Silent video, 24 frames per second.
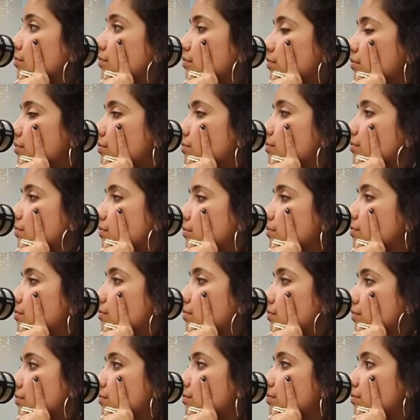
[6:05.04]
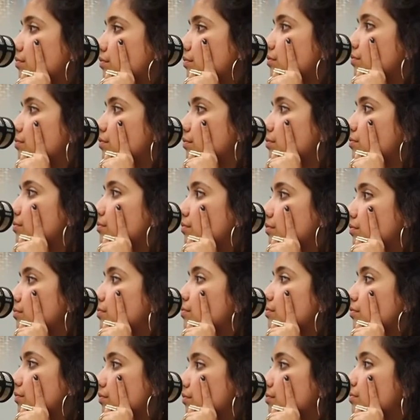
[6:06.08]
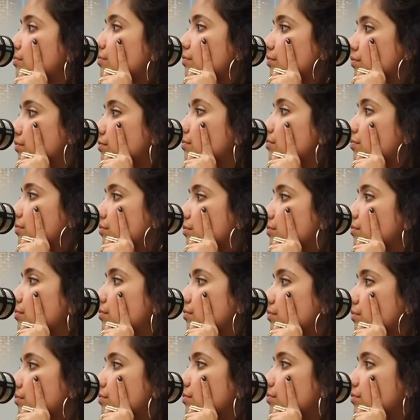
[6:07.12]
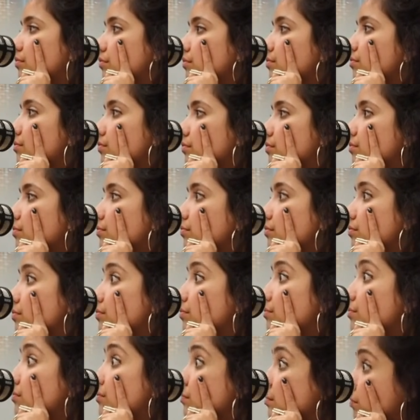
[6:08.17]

[no speech]